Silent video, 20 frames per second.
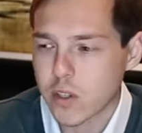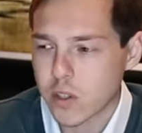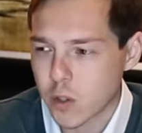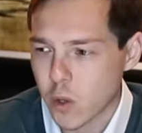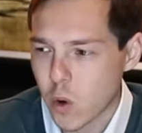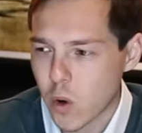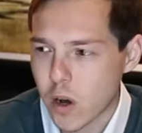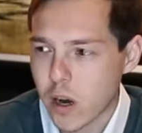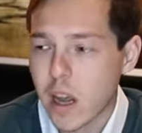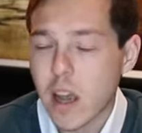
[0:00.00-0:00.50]
to
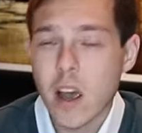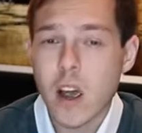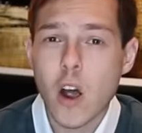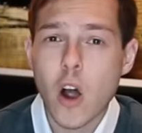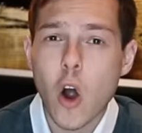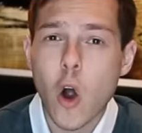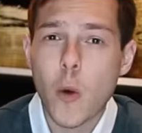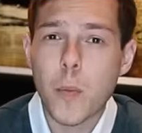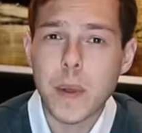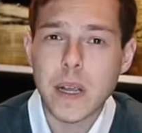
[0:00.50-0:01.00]
door
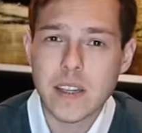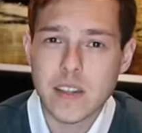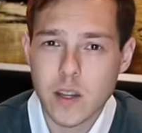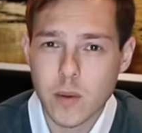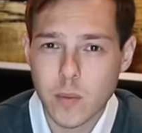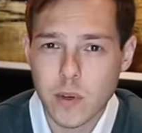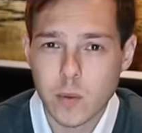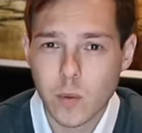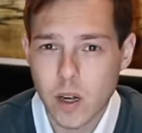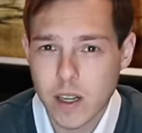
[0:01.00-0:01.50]
hoping
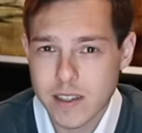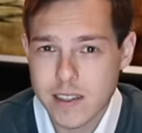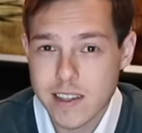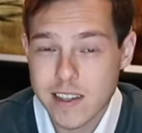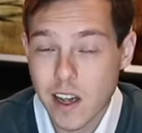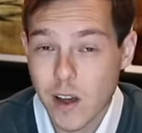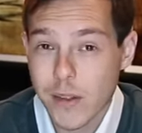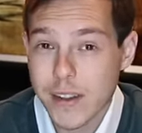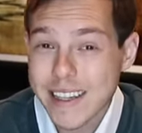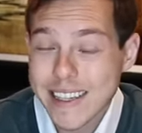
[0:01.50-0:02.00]
someone wants to
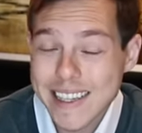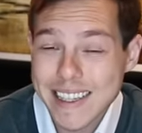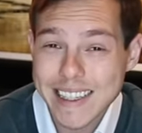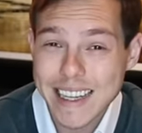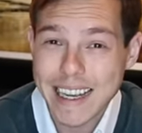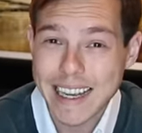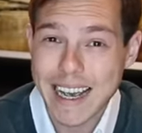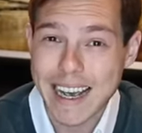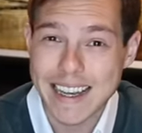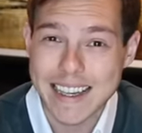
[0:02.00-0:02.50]
sell. This is
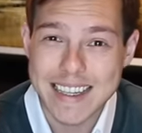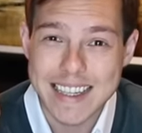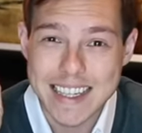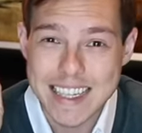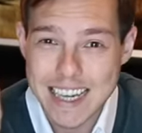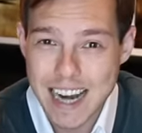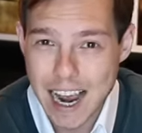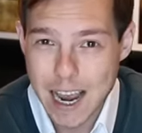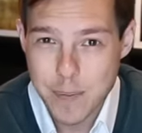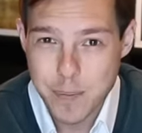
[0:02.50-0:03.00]
like a
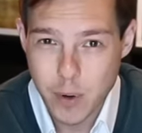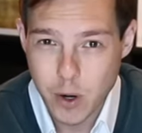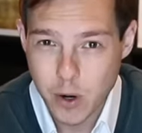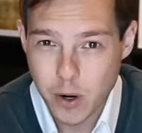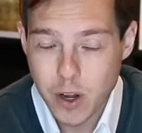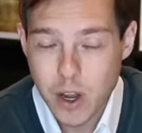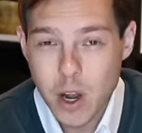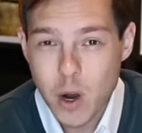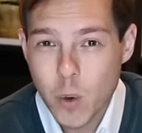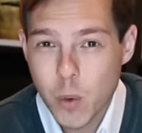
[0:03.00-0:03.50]

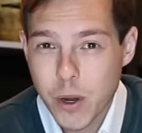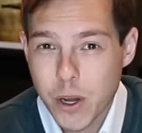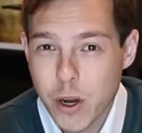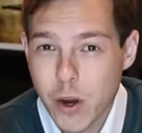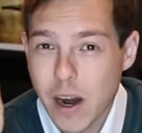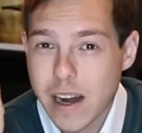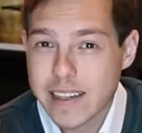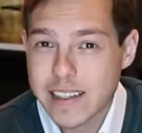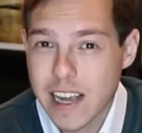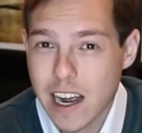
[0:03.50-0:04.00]
sniper where
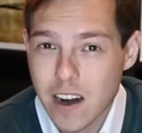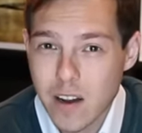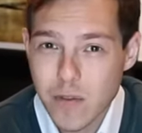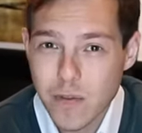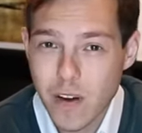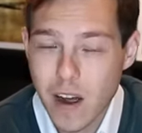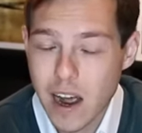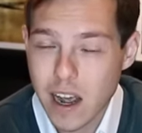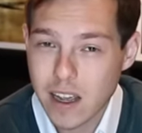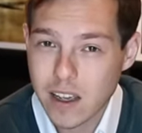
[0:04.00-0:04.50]
you're
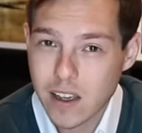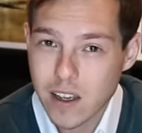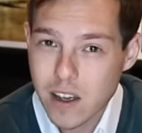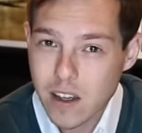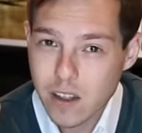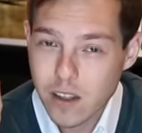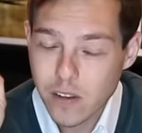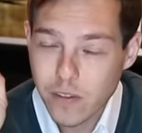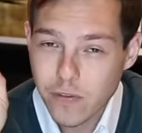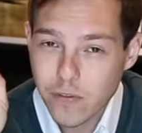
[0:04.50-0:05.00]
identifying
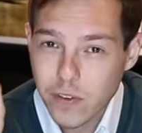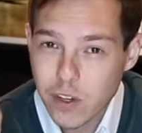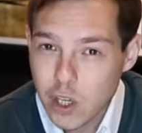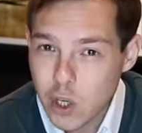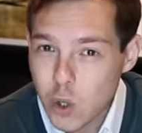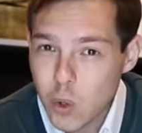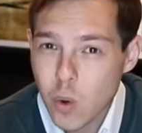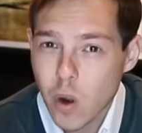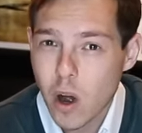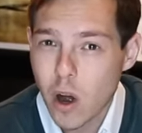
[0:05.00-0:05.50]
the
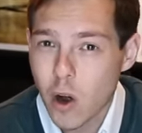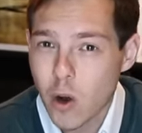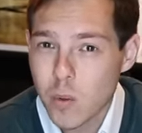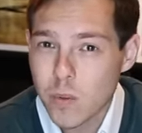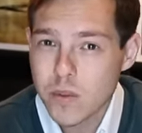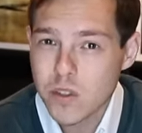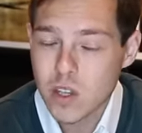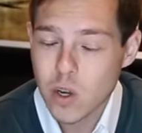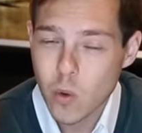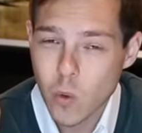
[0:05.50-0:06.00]
few
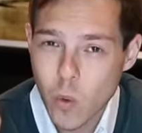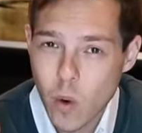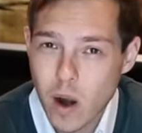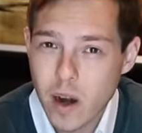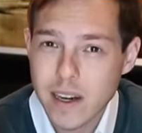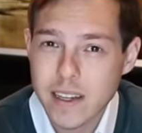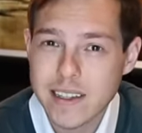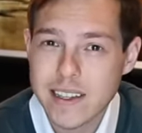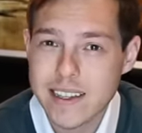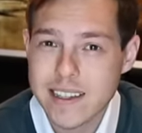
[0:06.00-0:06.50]
homes that
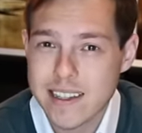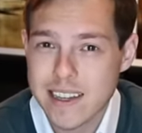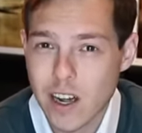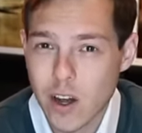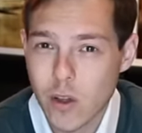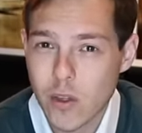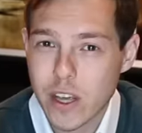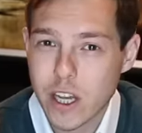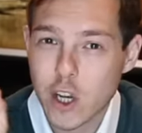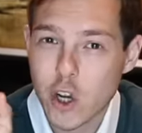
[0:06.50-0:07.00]
wanted to
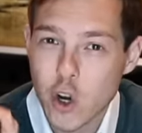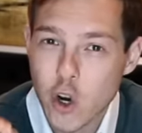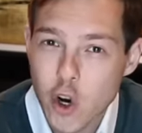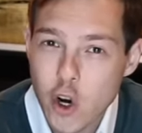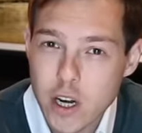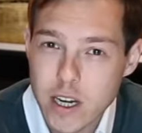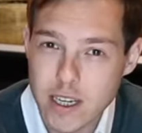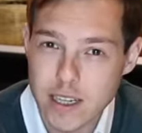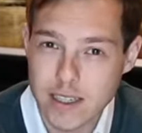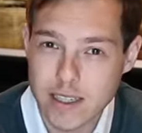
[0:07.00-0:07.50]
sell that
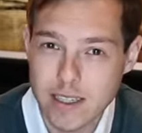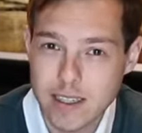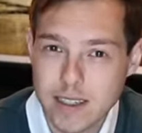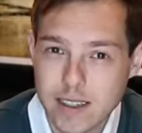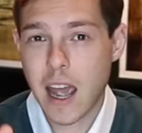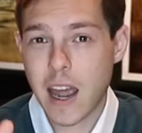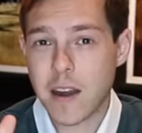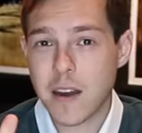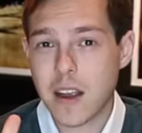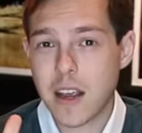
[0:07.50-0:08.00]
couldn't.
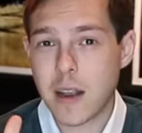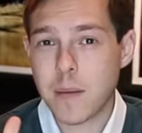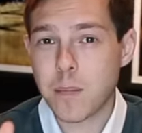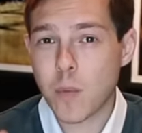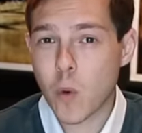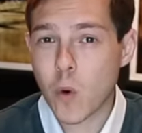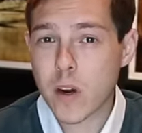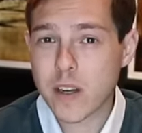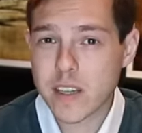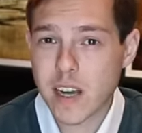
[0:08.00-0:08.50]
And in
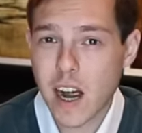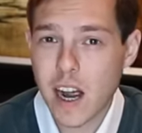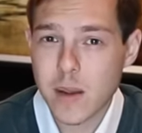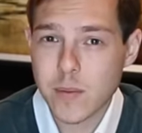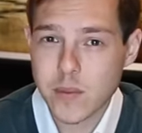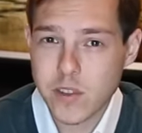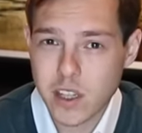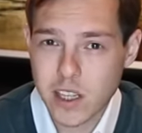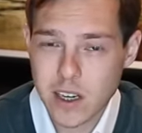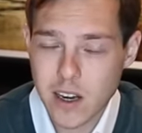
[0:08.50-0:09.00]
more
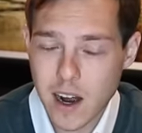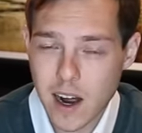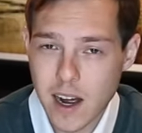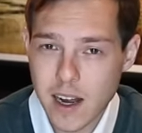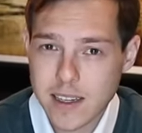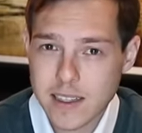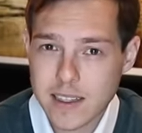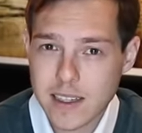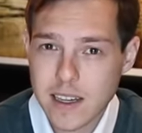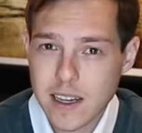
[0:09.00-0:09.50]
times than
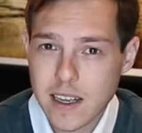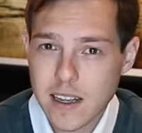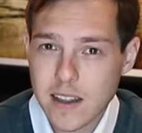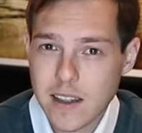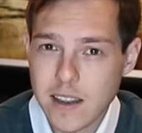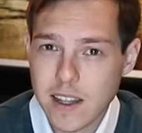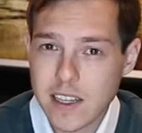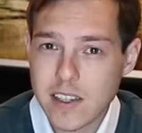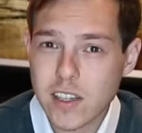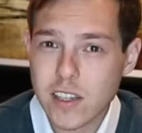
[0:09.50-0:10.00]
not,
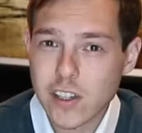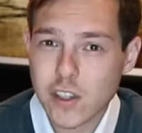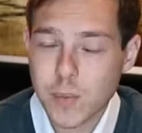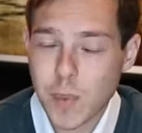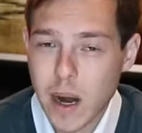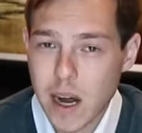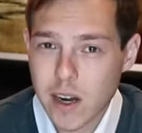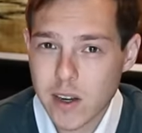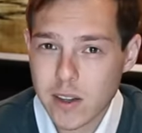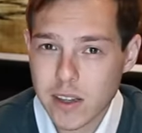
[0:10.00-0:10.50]
these
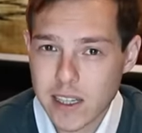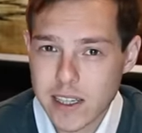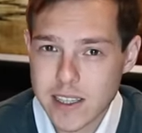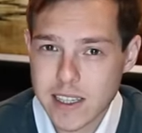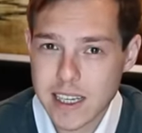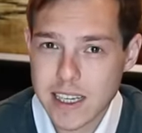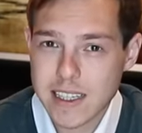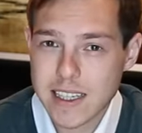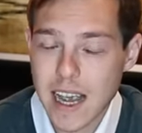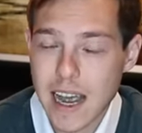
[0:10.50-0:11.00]
expired
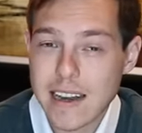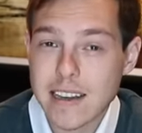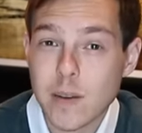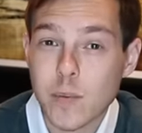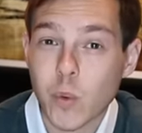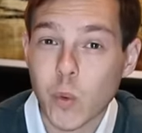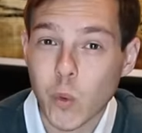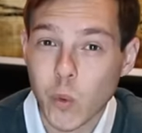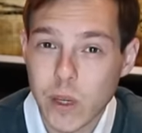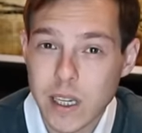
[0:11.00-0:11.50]
listings end
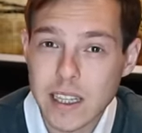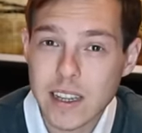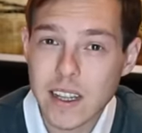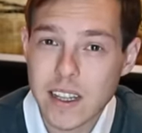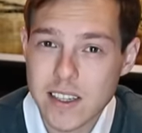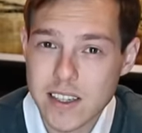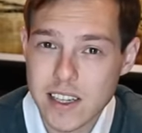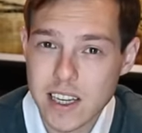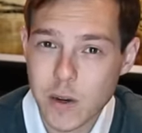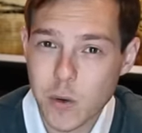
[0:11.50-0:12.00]
up
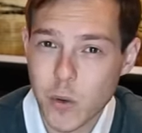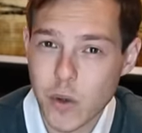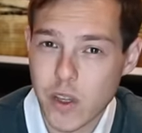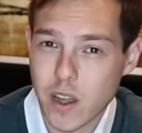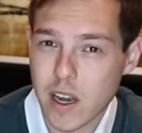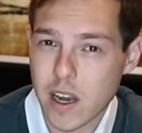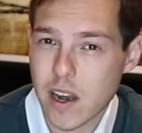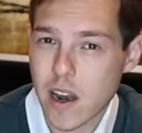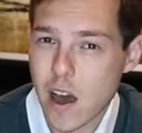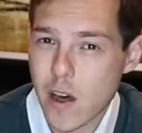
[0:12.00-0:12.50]
relisting
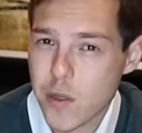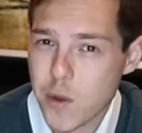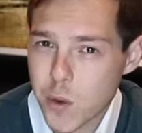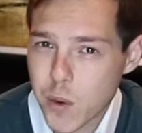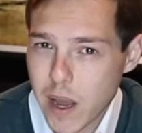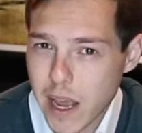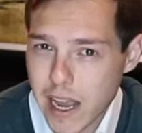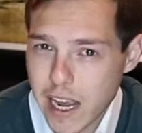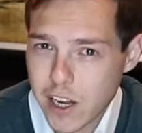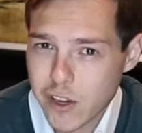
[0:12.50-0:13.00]
with
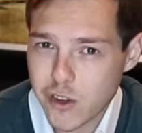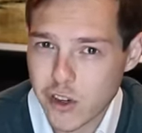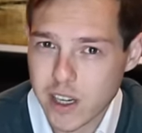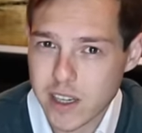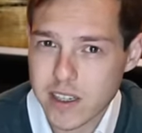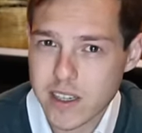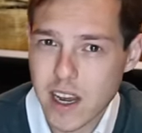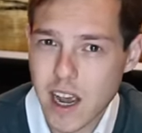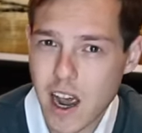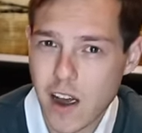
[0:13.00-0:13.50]
another
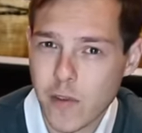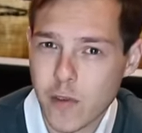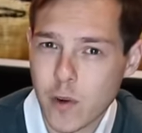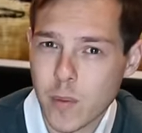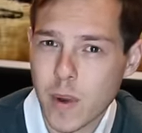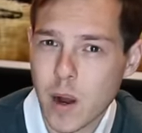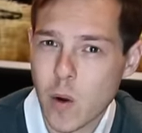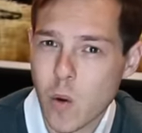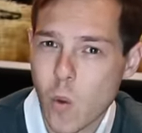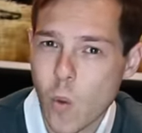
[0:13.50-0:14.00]
agent after
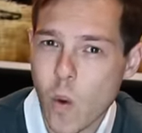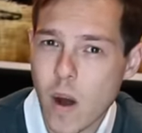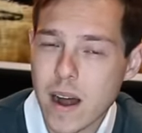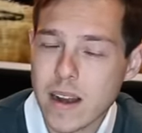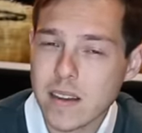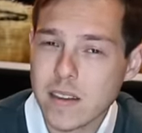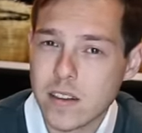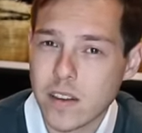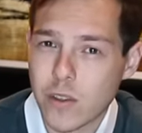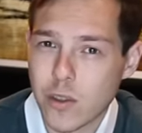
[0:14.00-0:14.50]
about
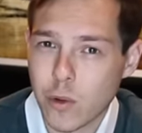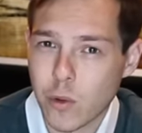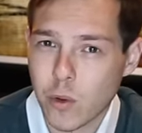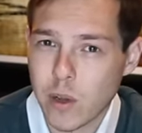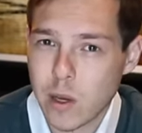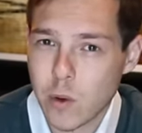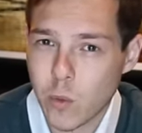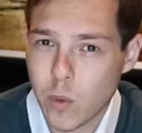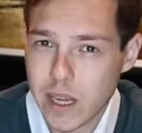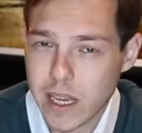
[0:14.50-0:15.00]
one to
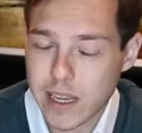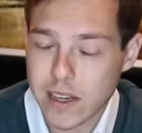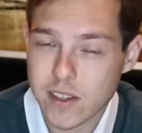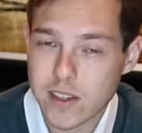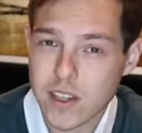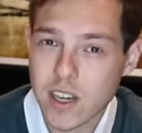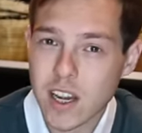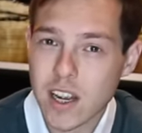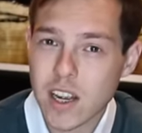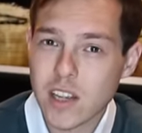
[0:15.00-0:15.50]
three
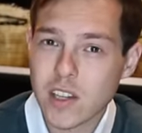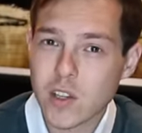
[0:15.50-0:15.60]
weeks.